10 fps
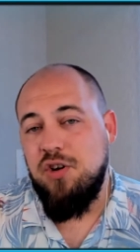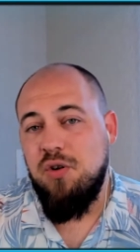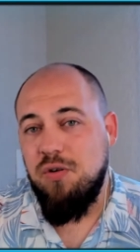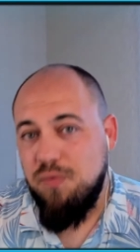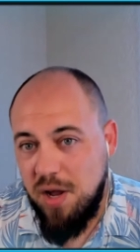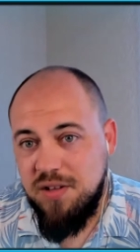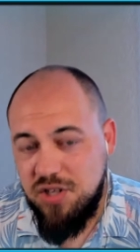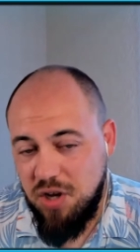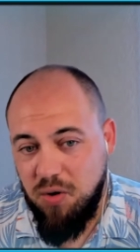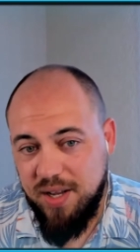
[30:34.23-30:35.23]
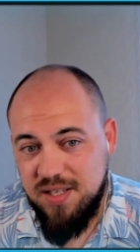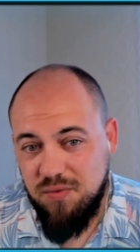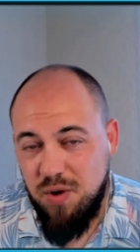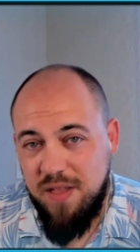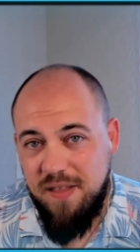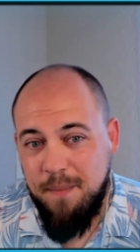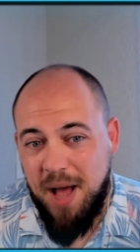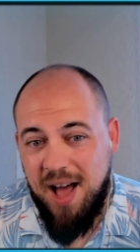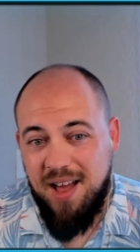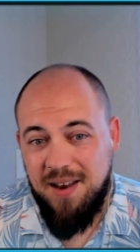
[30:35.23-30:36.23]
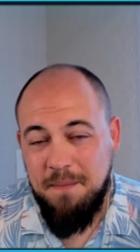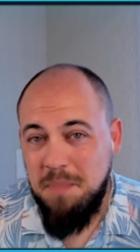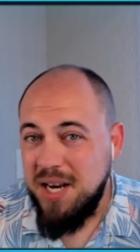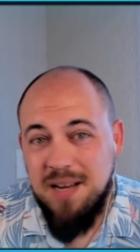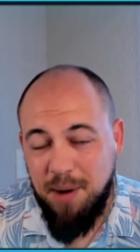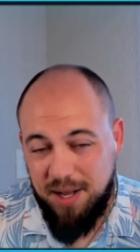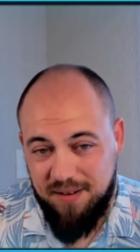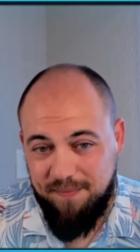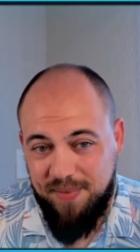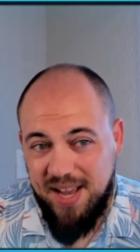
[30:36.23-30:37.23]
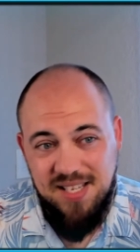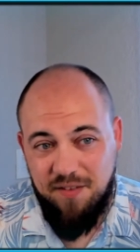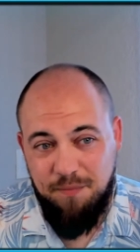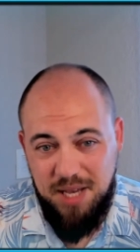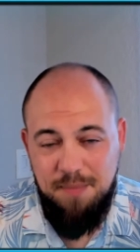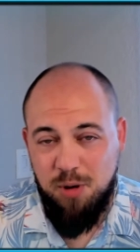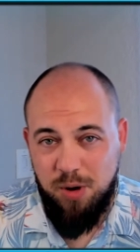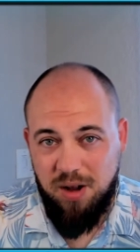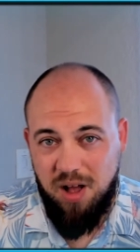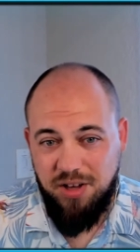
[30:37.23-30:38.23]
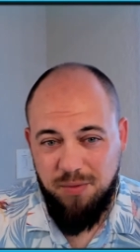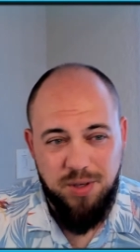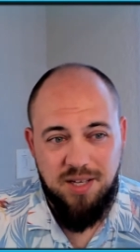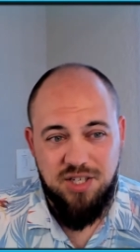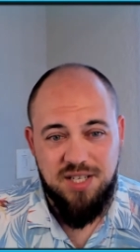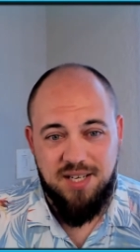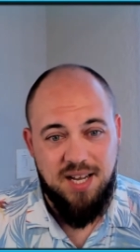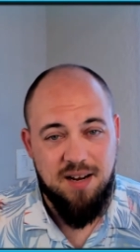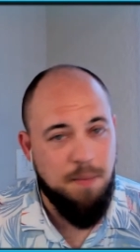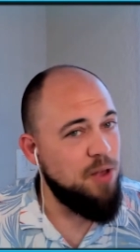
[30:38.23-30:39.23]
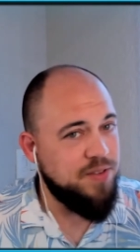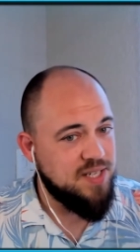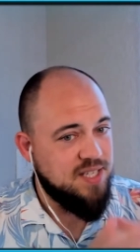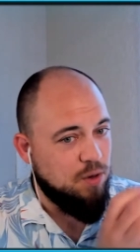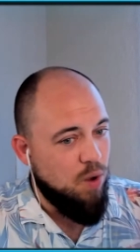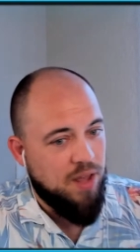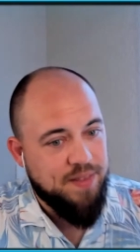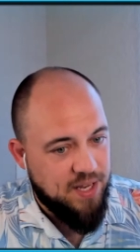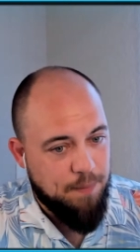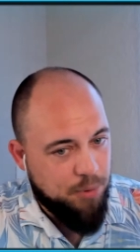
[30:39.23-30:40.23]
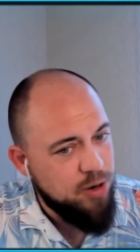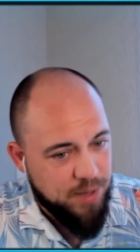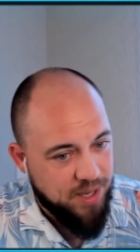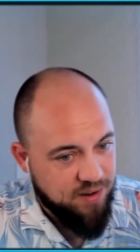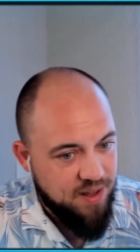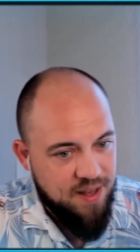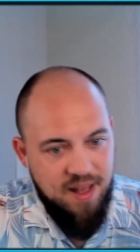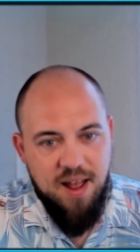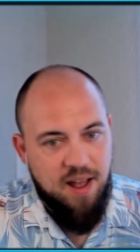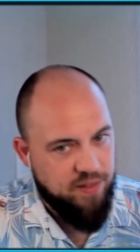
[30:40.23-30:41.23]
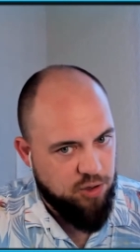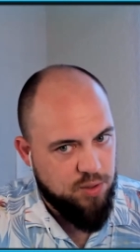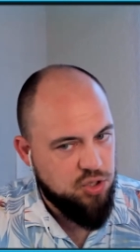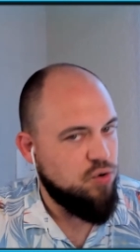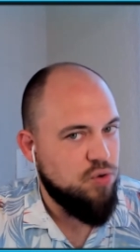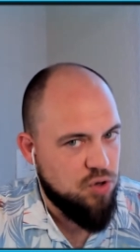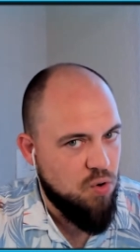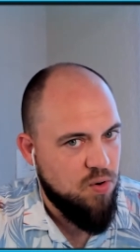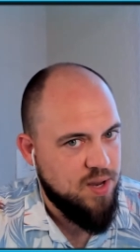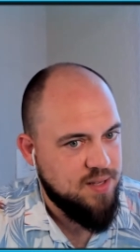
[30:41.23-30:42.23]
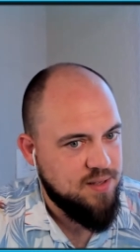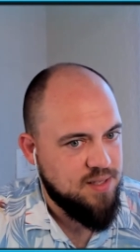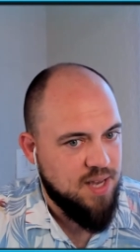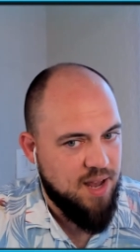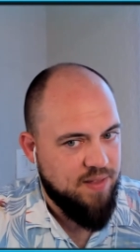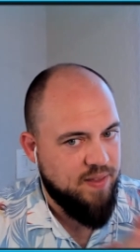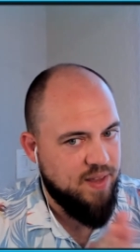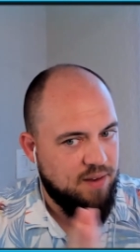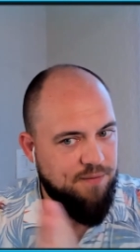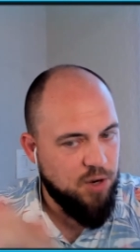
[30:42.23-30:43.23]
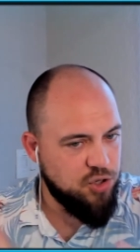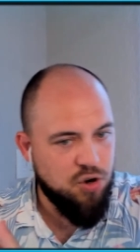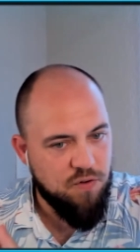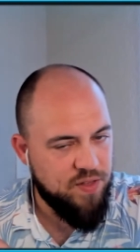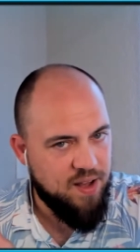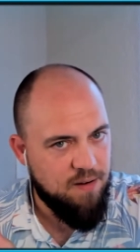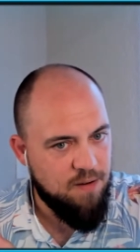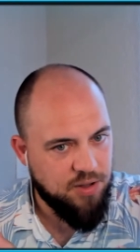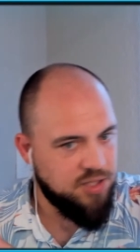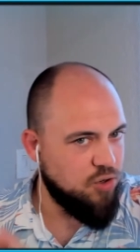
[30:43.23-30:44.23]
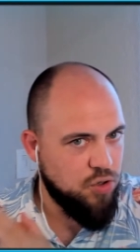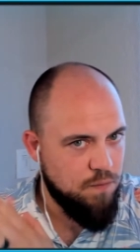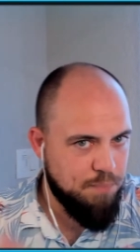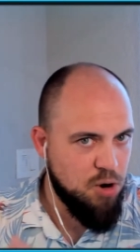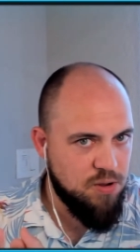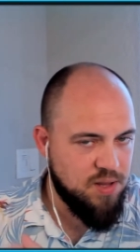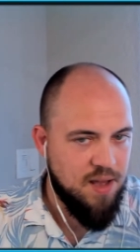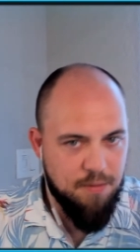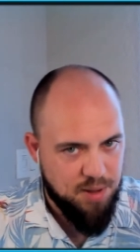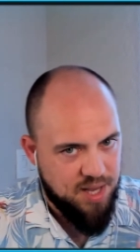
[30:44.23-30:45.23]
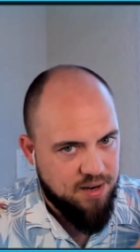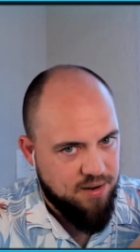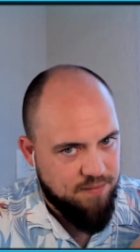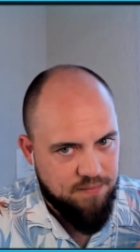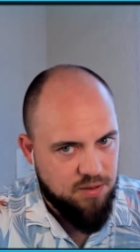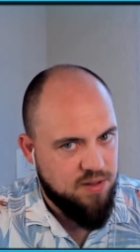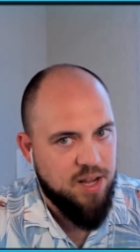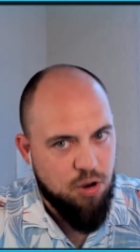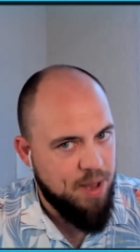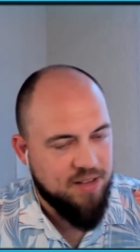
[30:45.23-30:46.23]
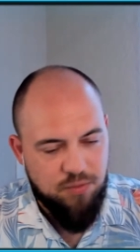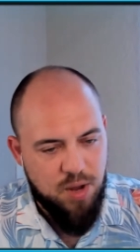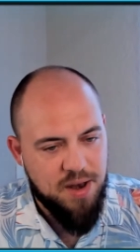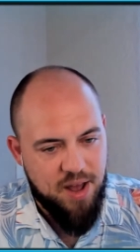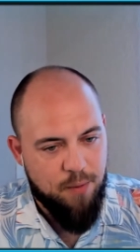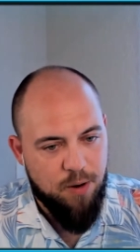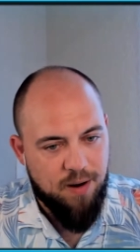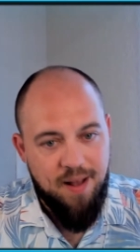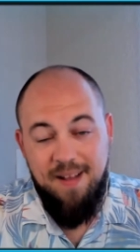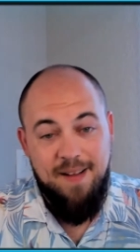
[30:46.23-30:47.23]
your run tokens and run them on Money Button SFP protocol, you really just need a multi-sig wallet that you put them in. And then you issue new coins, and then they function over there until you burn them, and then they go back to Run network.